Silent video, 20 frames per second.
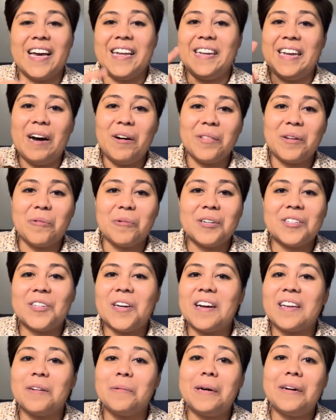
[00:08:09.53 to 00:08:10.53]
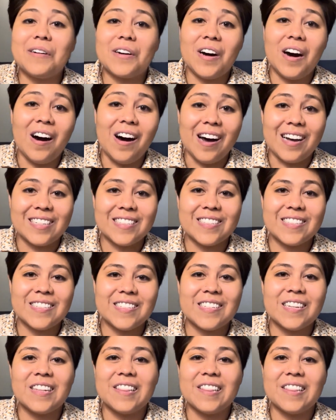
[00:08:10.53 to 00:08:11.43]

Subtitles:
now that we're talking about costs,